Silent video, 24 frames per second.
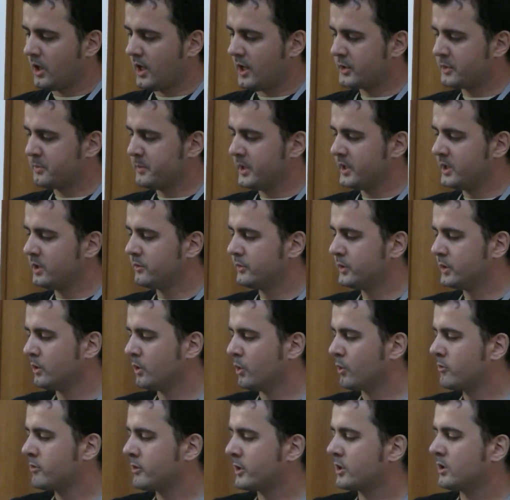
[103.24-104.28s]
As many of you
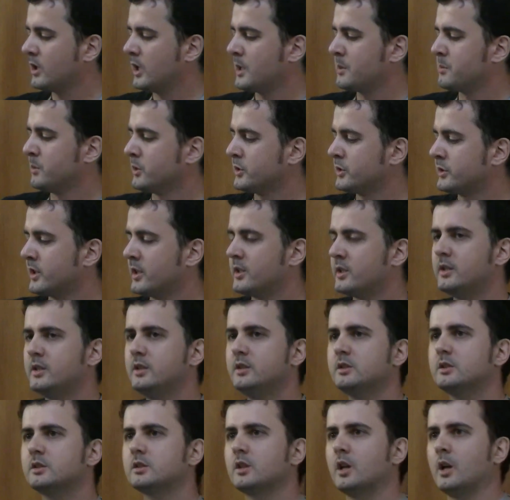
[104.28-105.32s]
know, critical animal
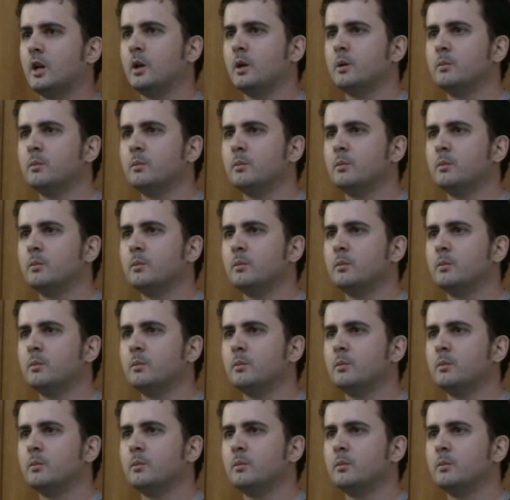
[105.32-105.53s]
studies